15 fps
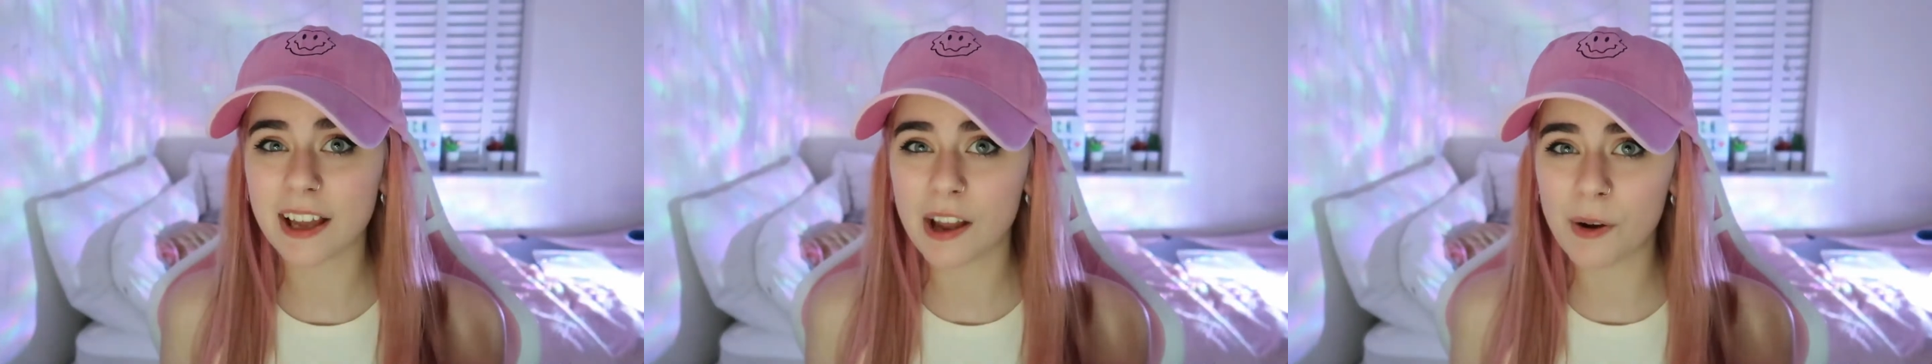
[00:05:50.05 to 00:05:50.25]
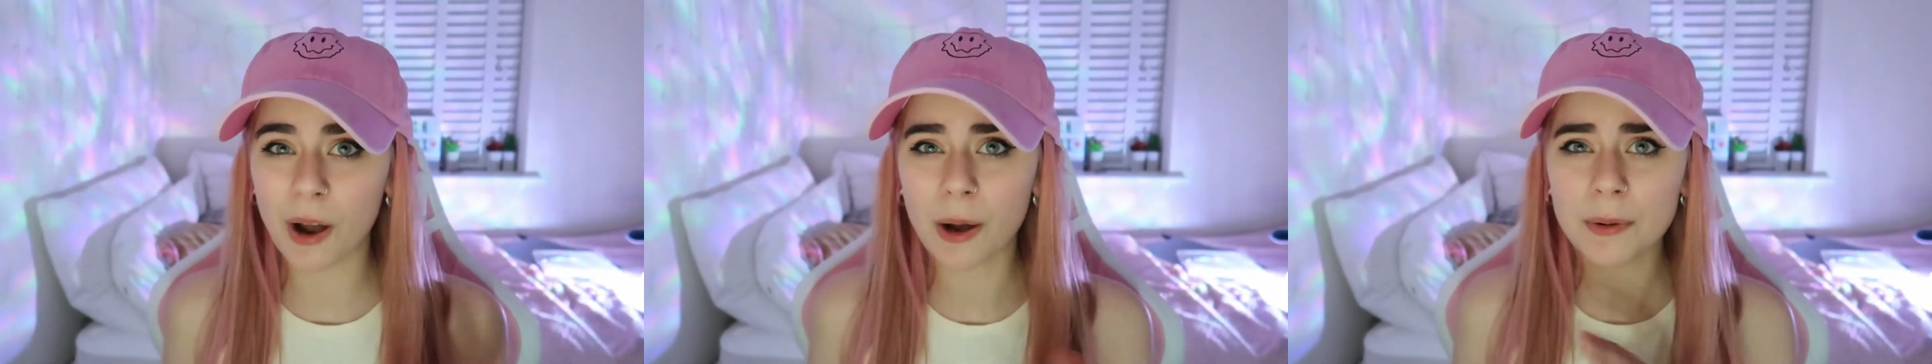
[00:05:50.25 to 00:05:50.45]
So
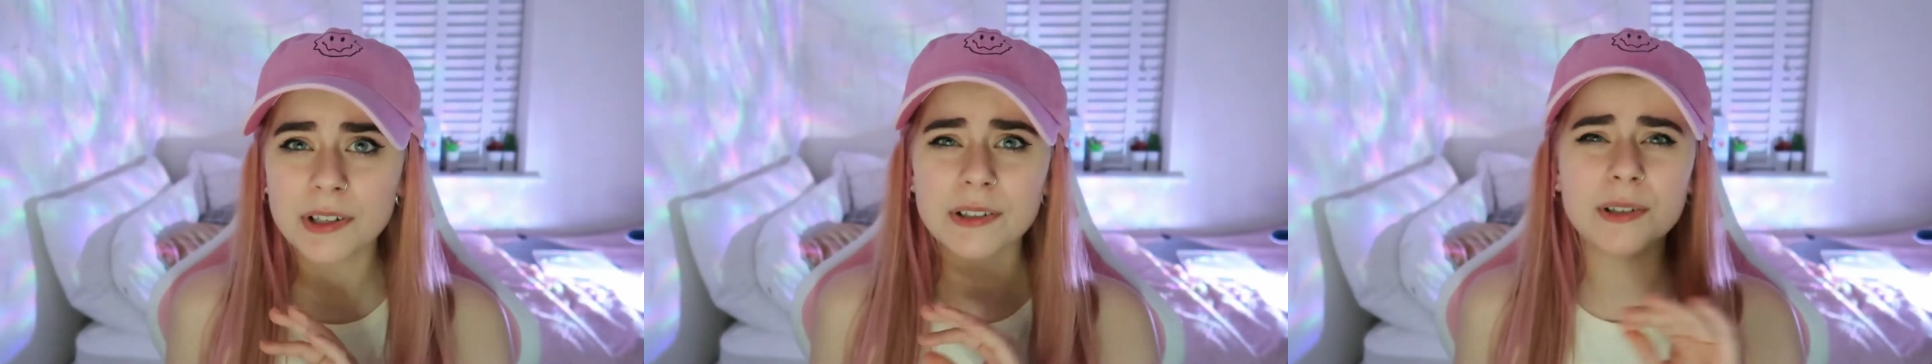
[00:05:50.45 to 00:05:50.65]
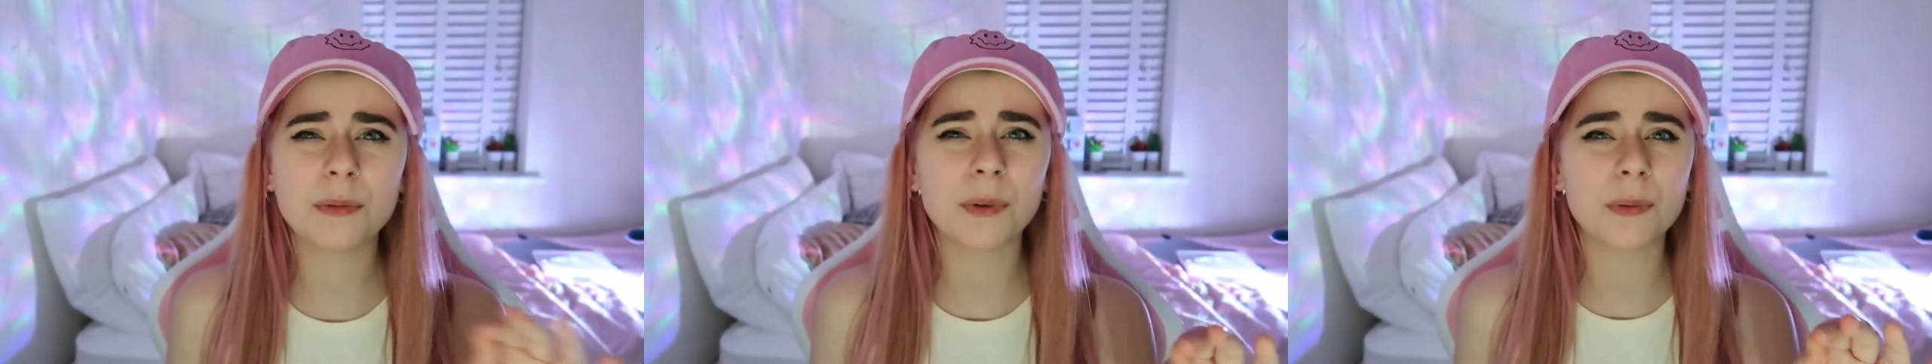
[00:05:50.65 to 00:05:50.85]
I
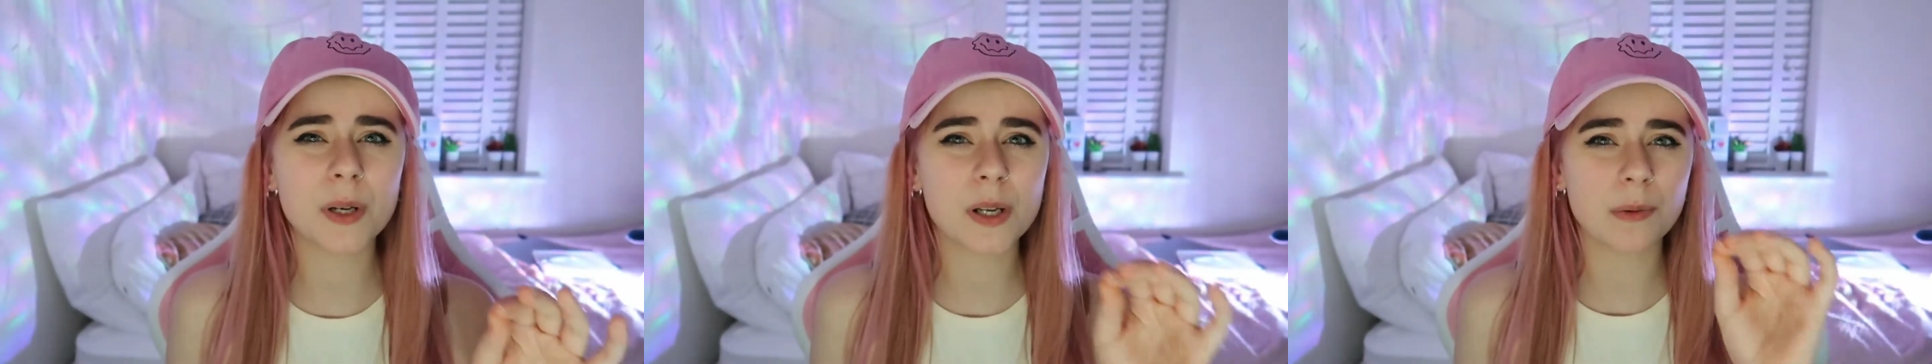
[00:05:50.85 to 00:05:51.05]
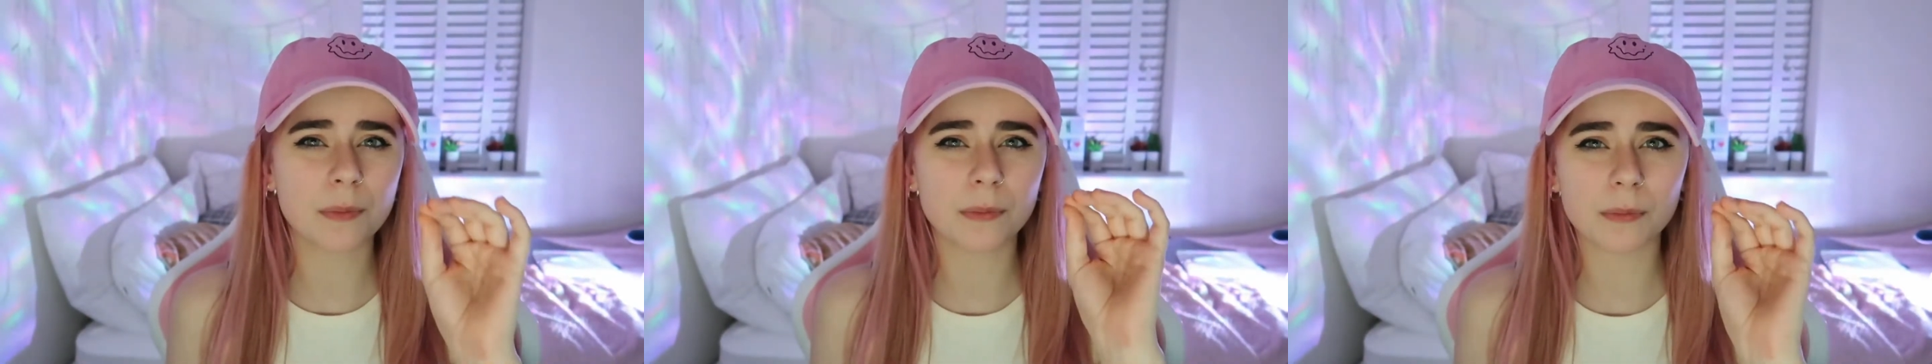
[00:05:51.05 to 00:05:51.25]

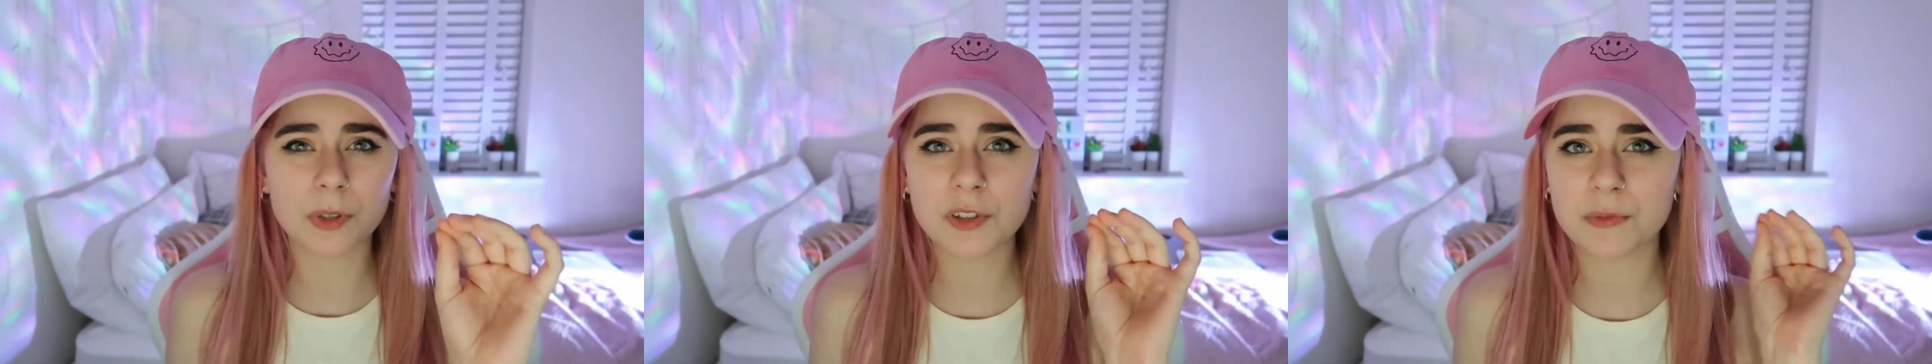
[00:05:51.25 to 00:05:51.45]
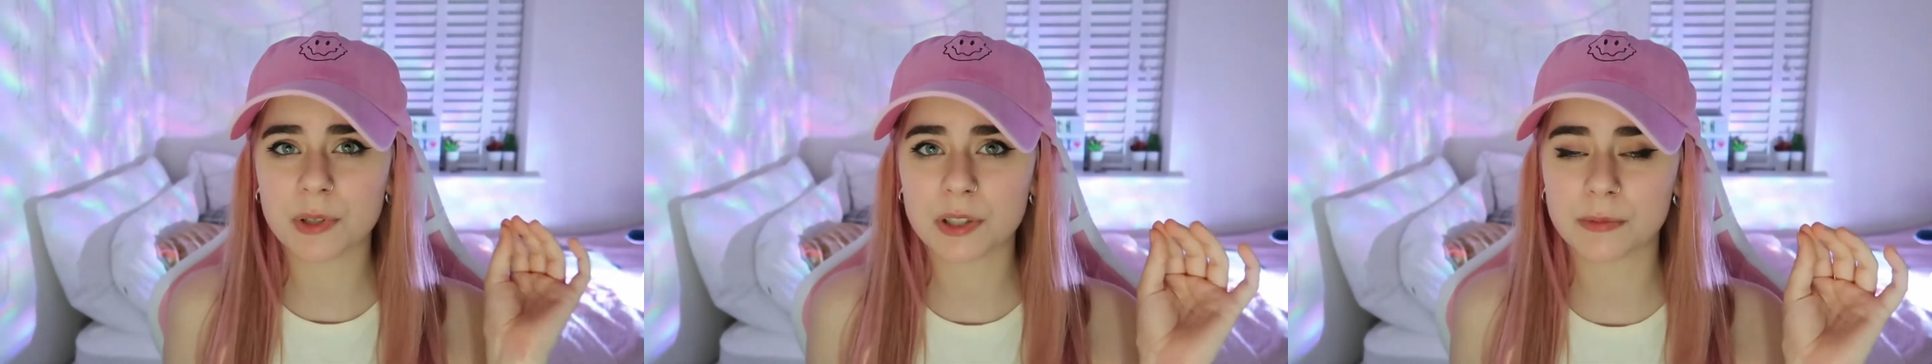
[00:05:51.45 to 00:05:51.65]
already do one
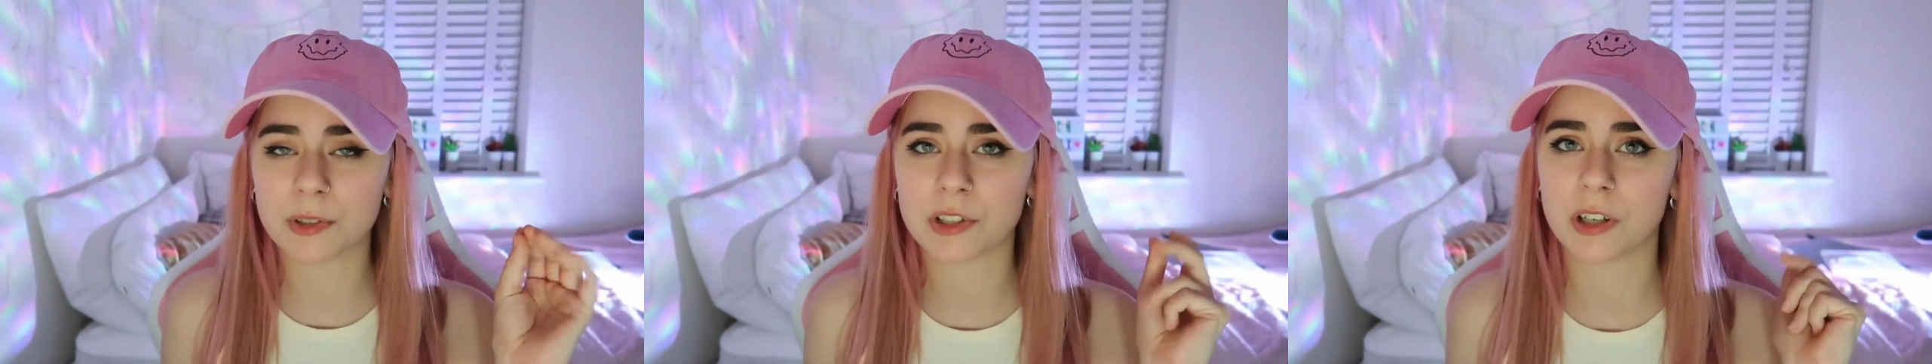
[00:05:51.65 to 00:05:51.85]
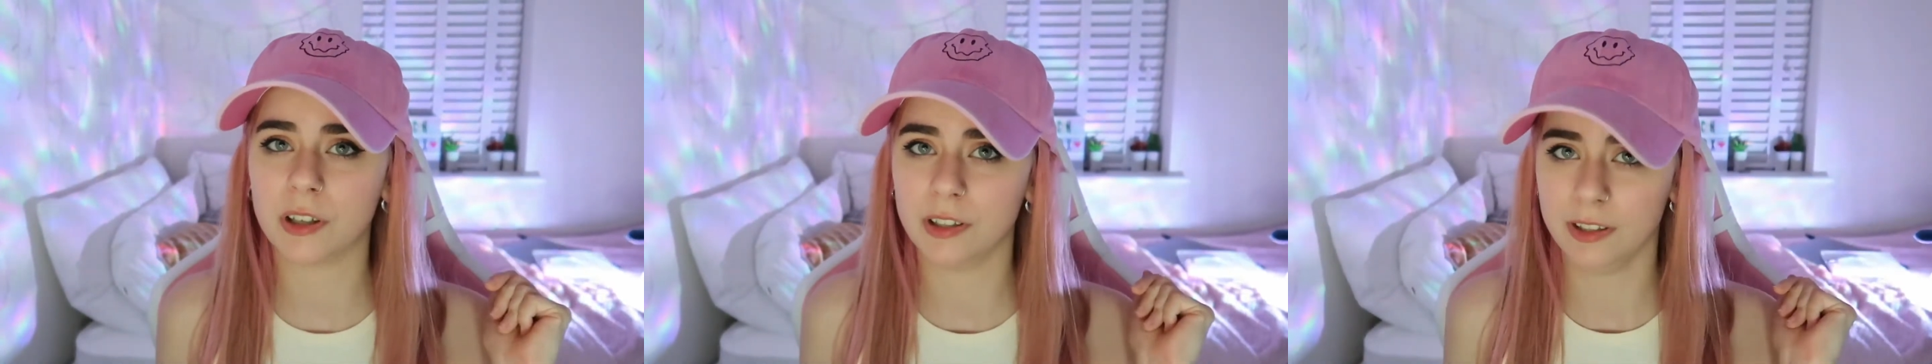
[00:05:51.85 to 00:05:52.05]
much, much,
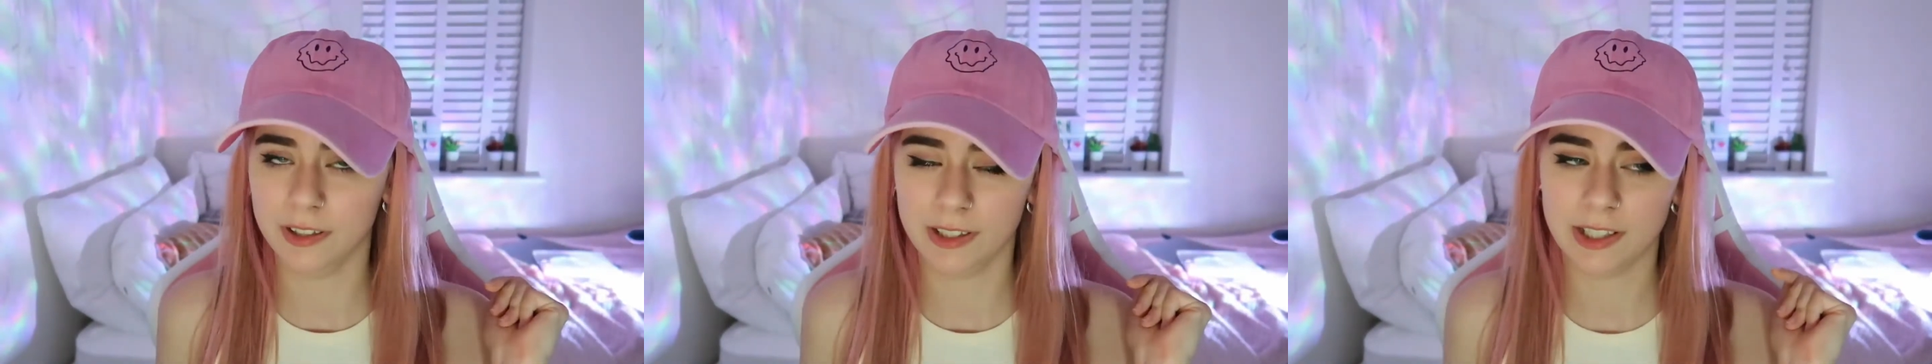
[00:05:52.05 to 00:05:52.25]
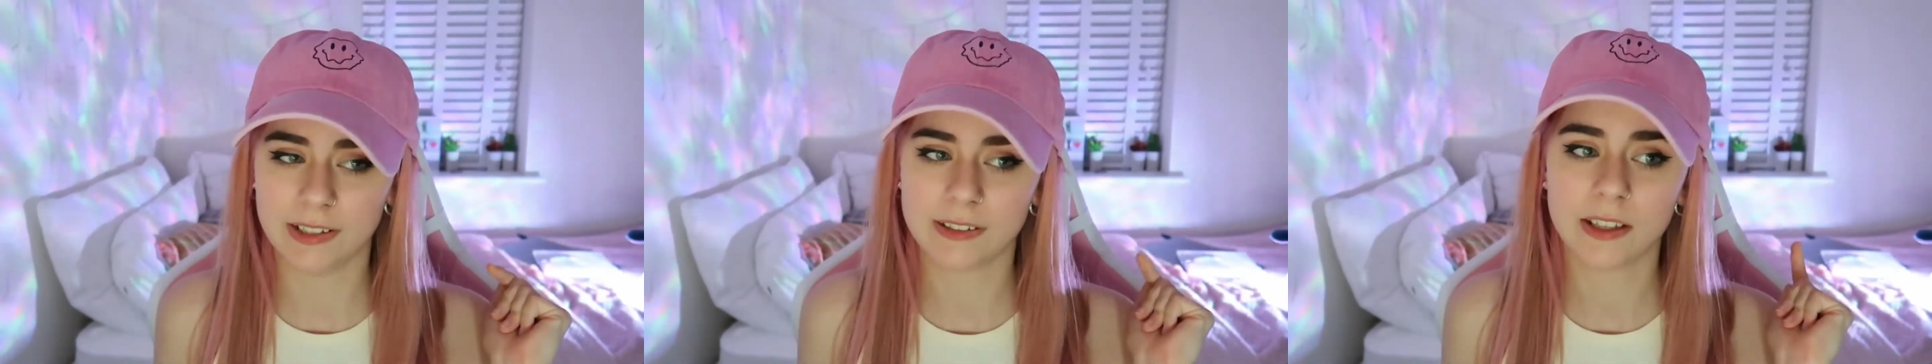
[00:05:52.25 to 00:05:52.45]
much harder
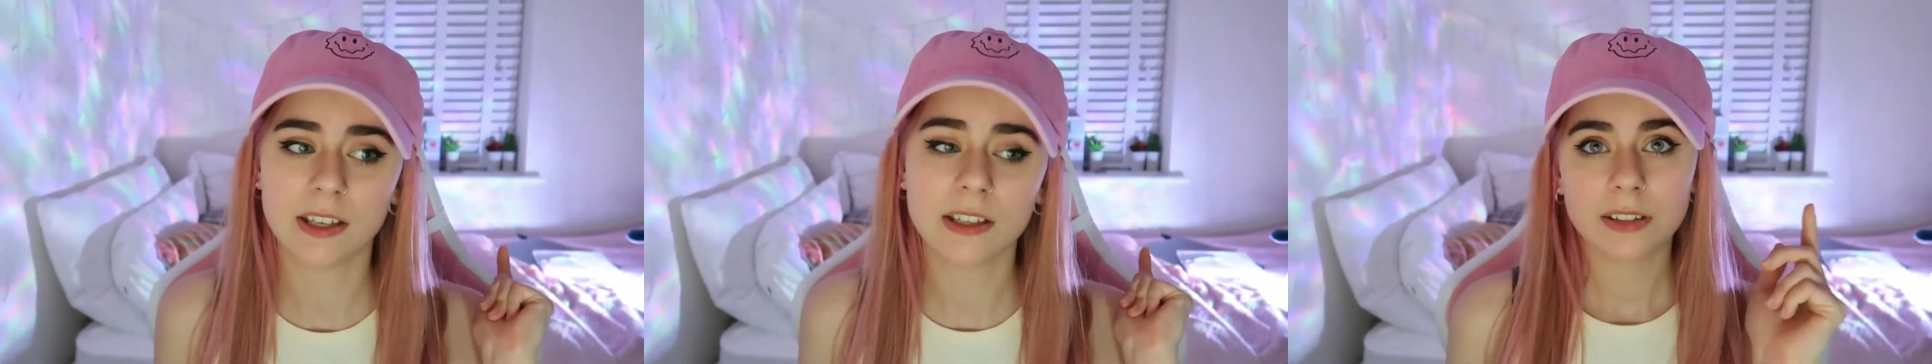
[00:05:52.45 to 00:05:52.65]
than this.